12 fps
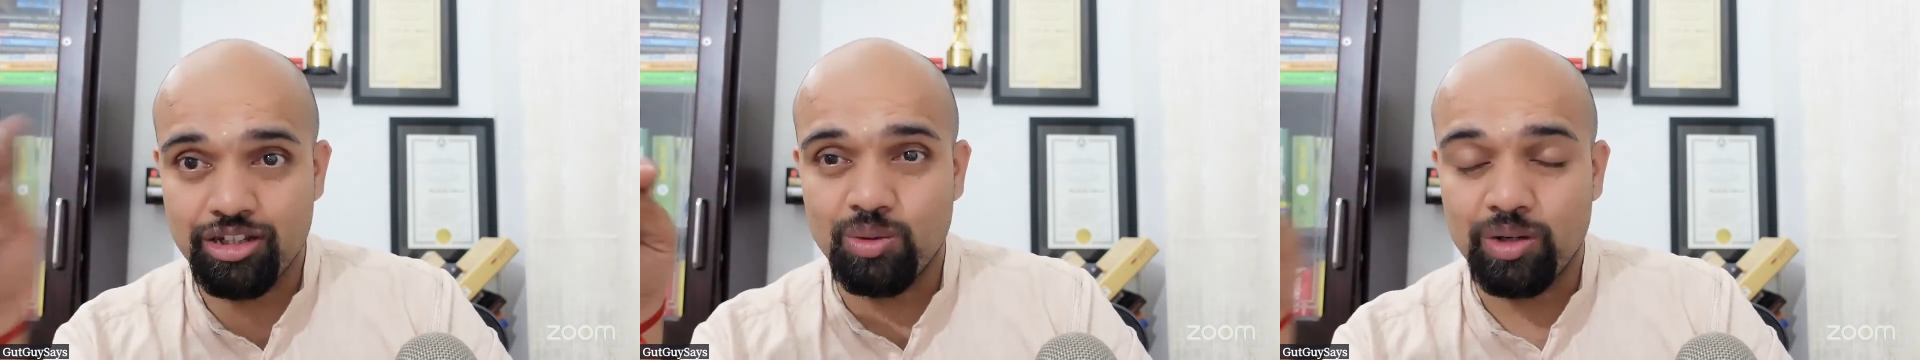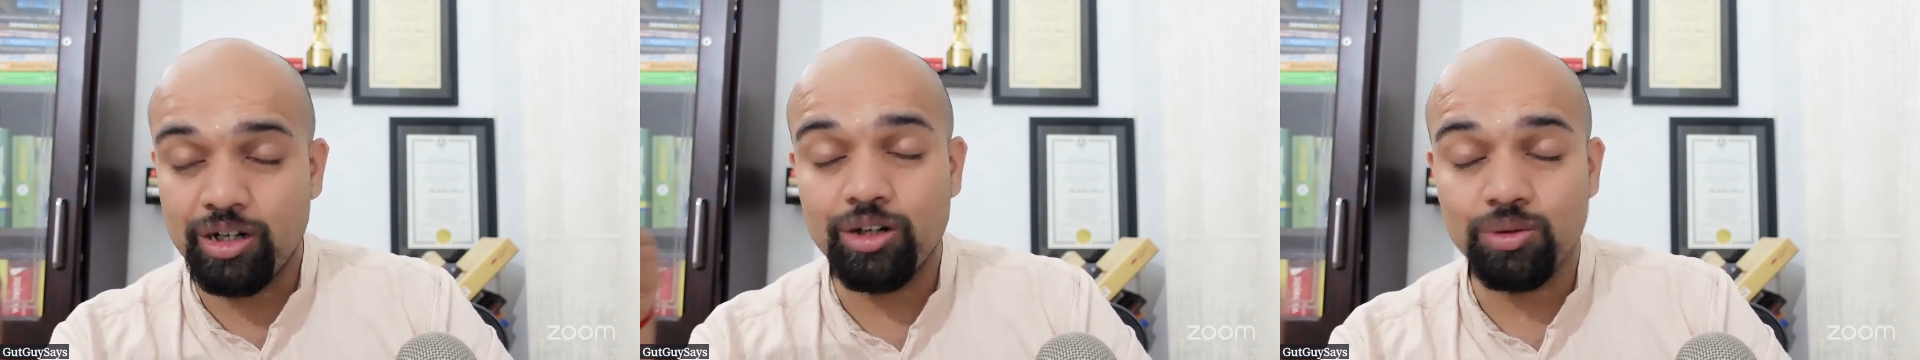
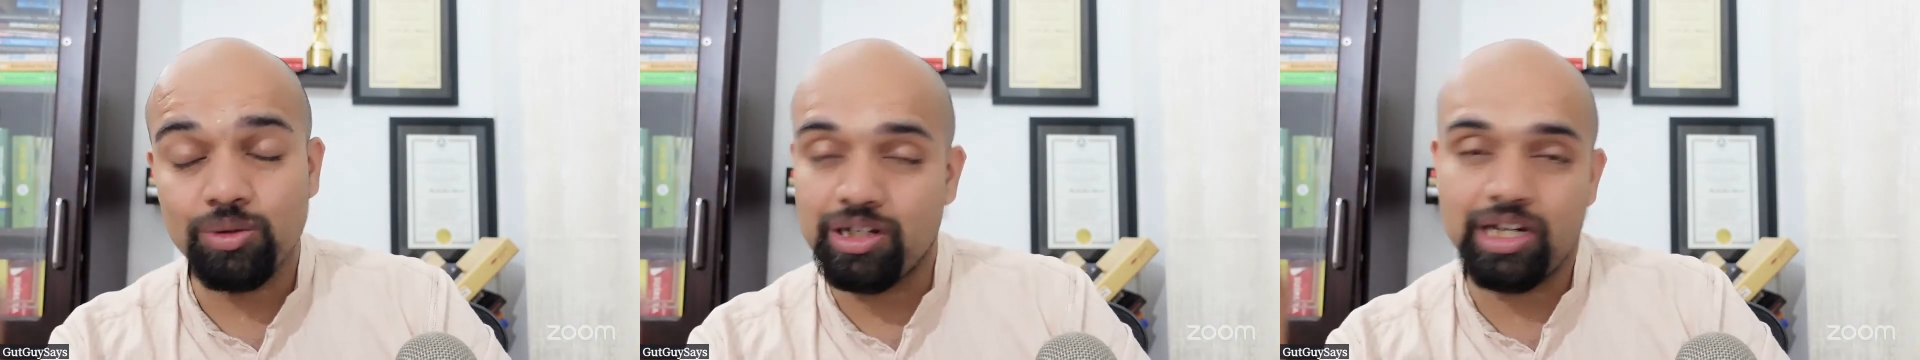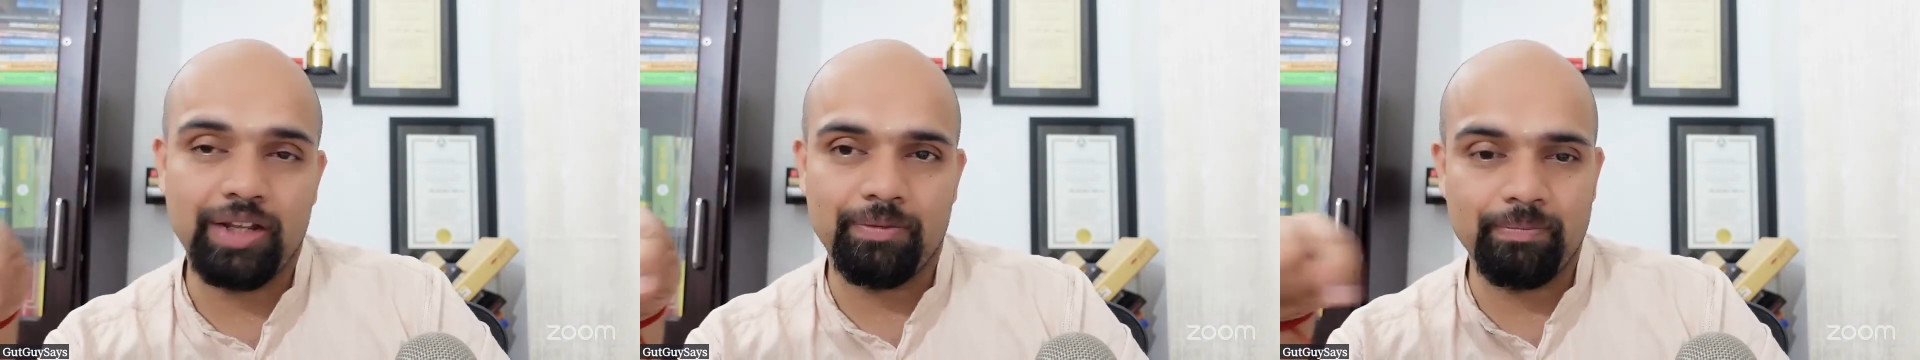1, 2, 3.
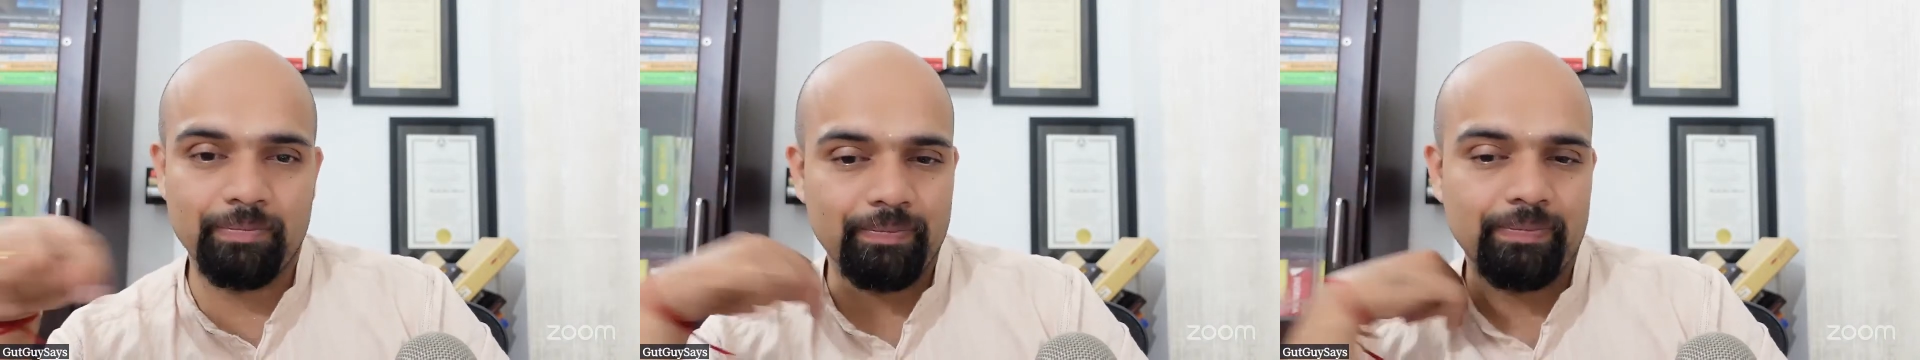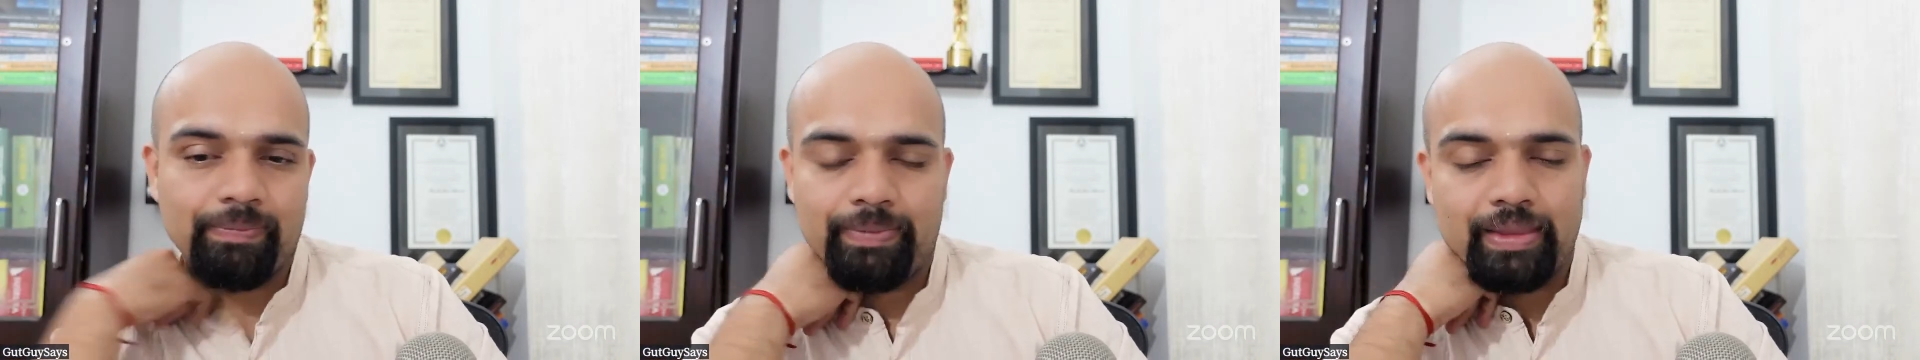
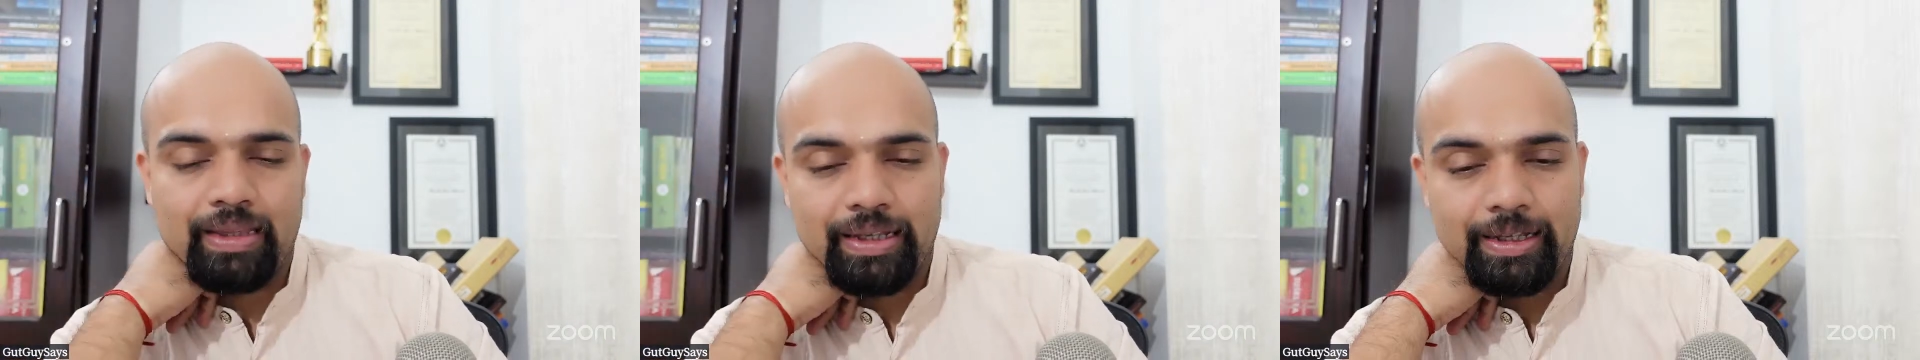Okay.